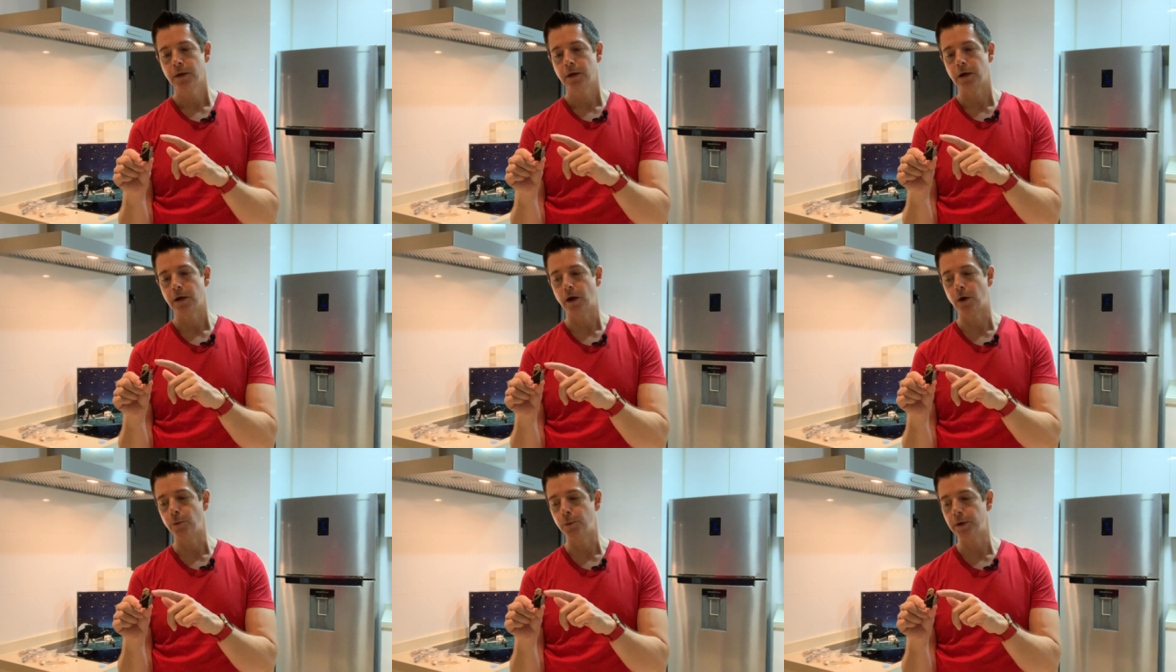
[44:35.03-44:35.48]

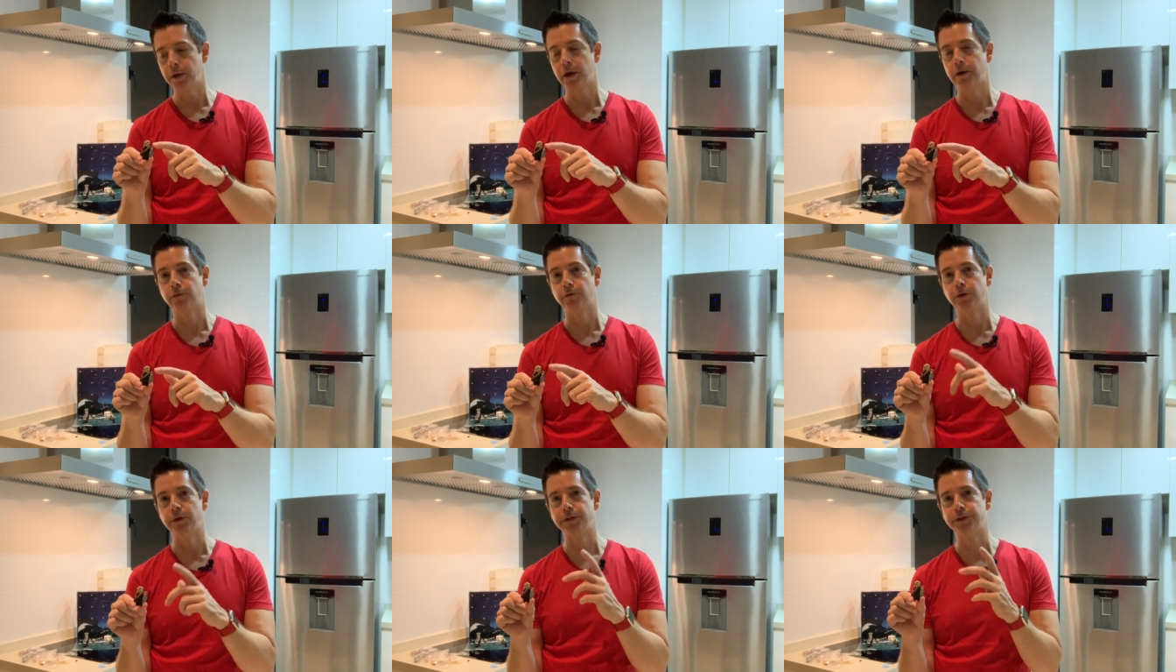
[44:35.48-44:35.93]
uh, we
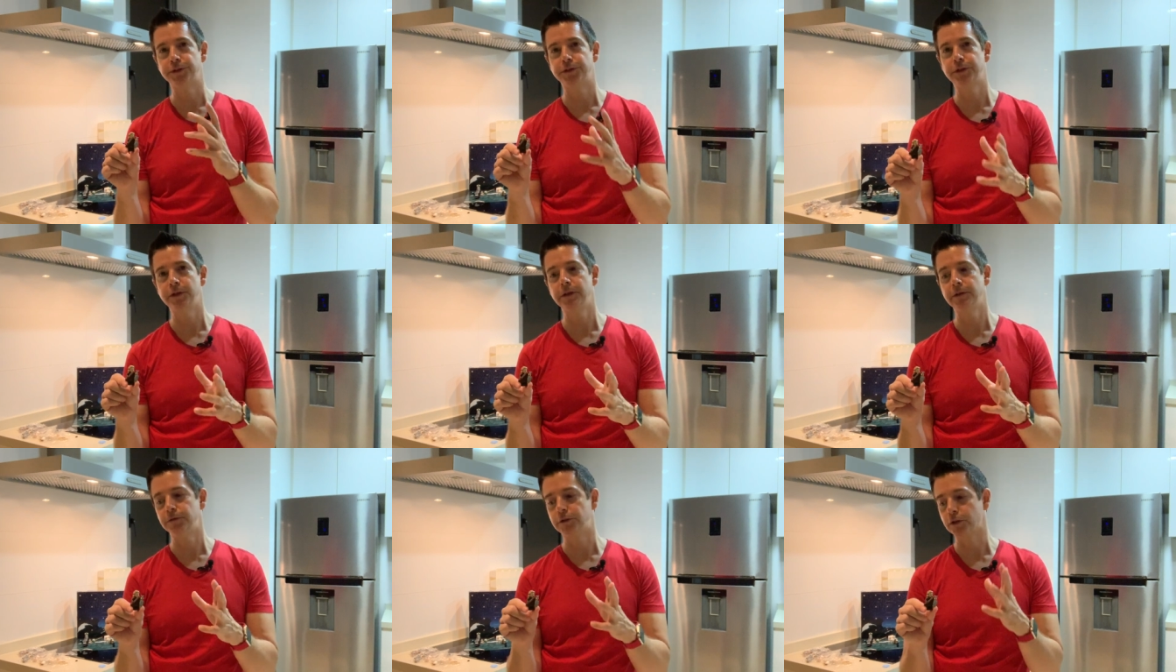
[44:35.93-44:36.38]
have
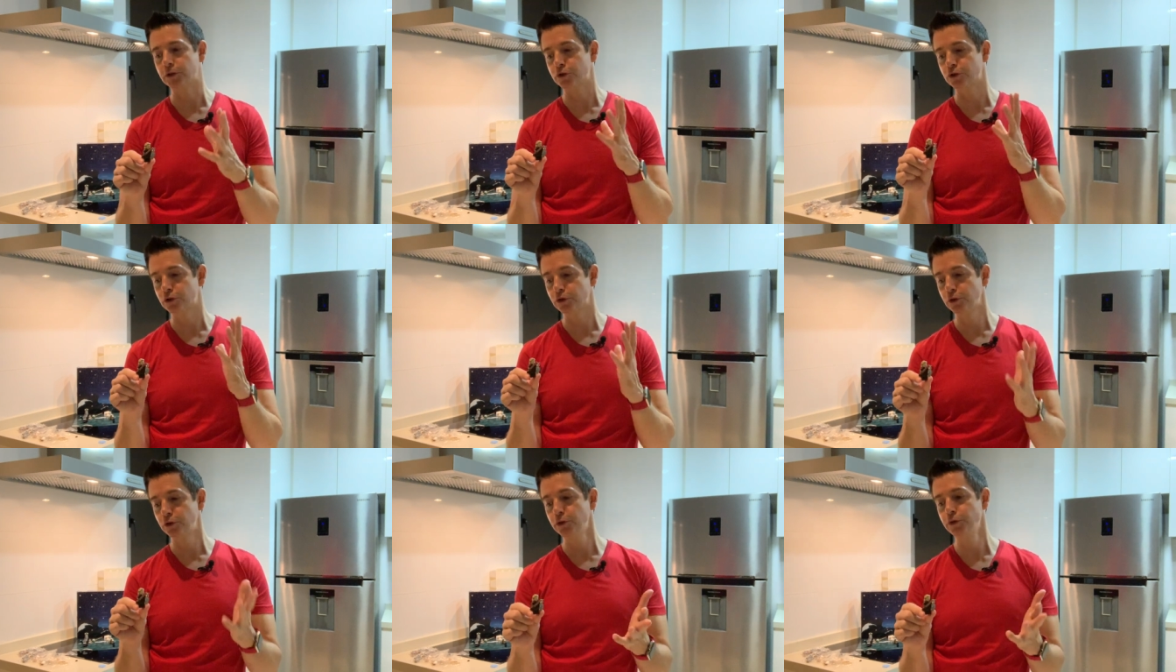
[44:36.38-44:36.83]
received
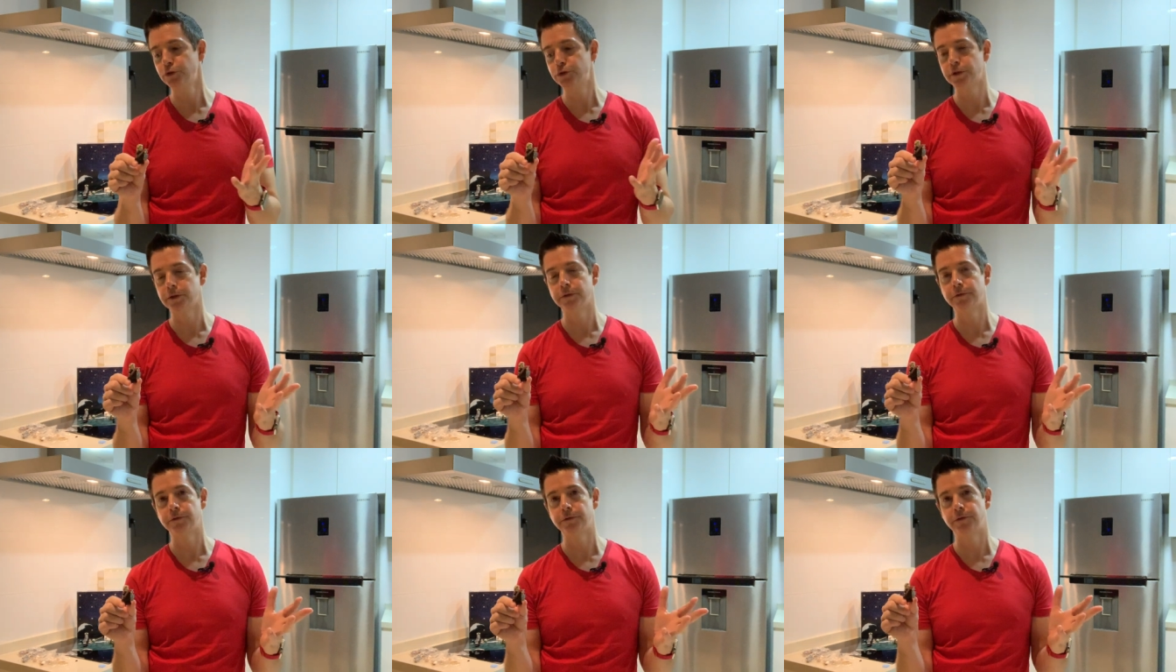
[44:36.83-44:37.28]

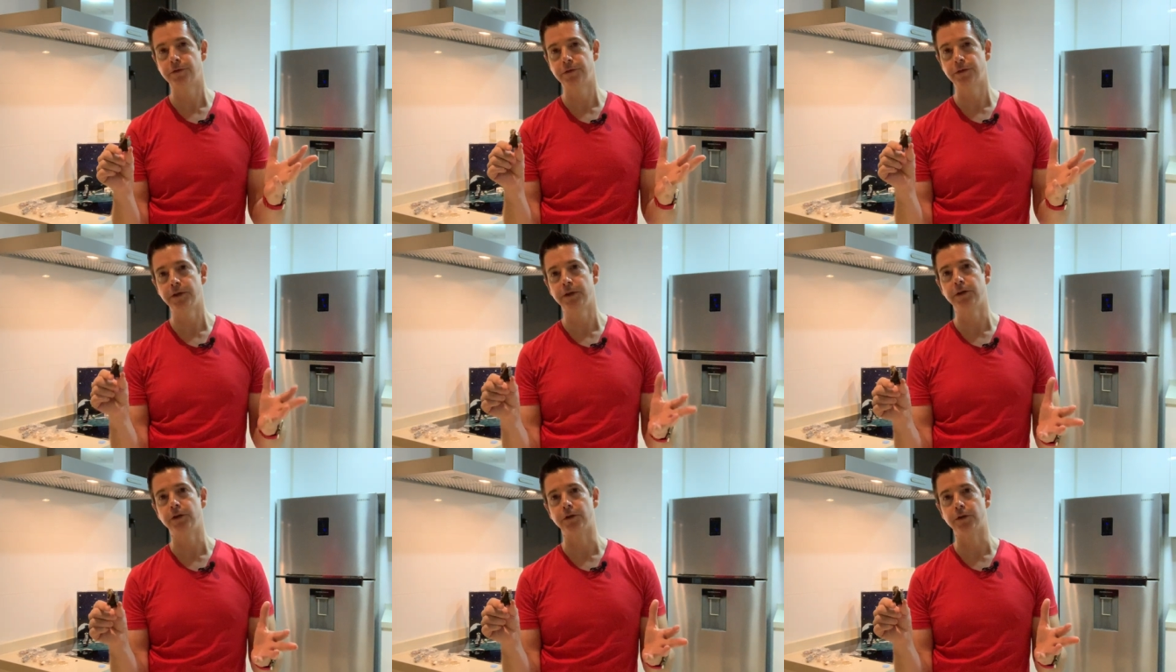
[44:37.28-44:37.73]
exclusive
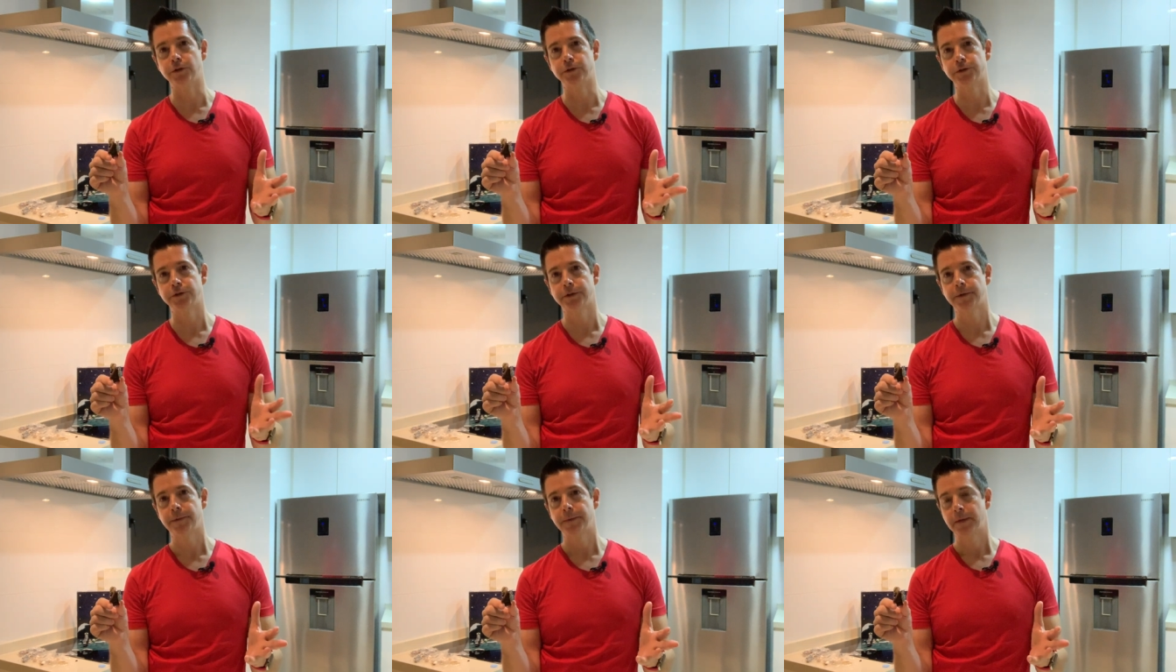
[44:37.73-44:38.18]
figures